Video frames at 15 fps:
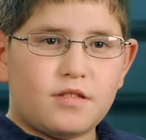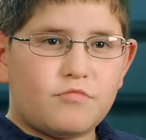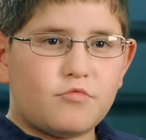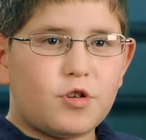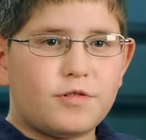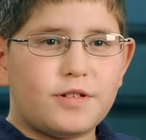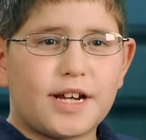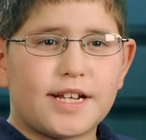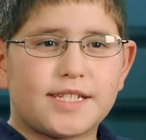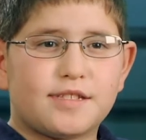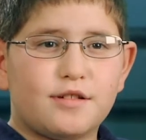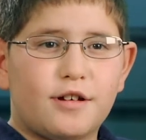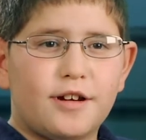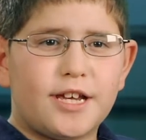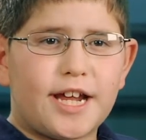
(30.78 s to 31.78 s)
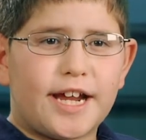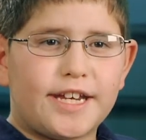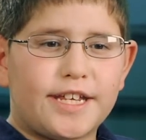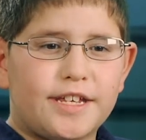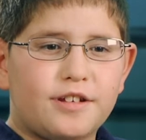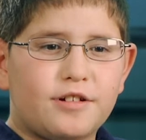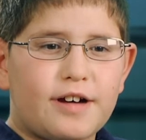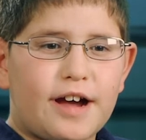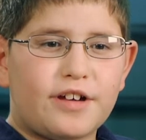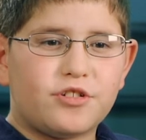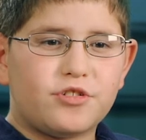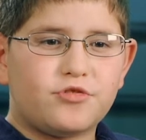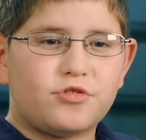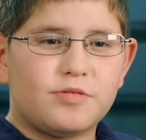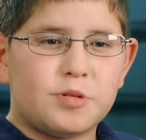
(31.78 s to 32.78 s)
Well, when I started, I didn't know how to
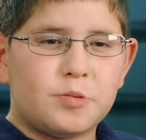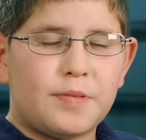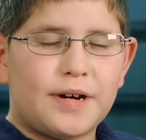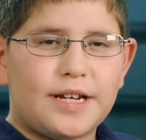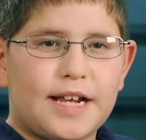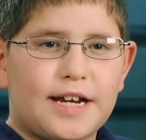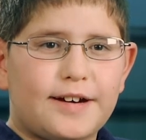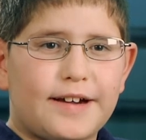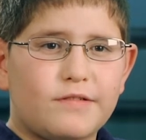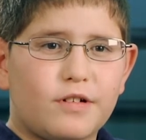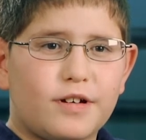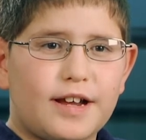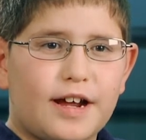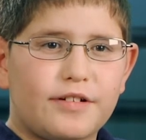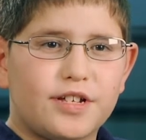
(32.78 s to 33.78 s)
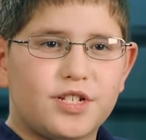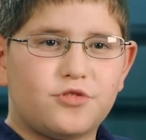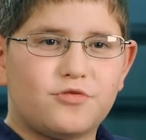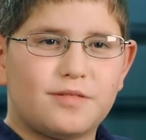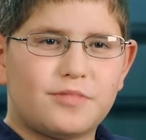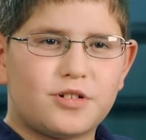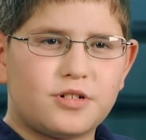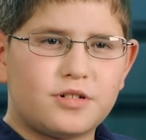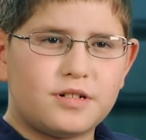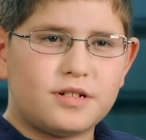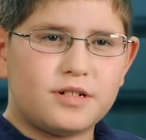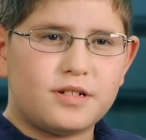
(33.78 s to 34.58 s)
dribble, but now I learn how to dribble.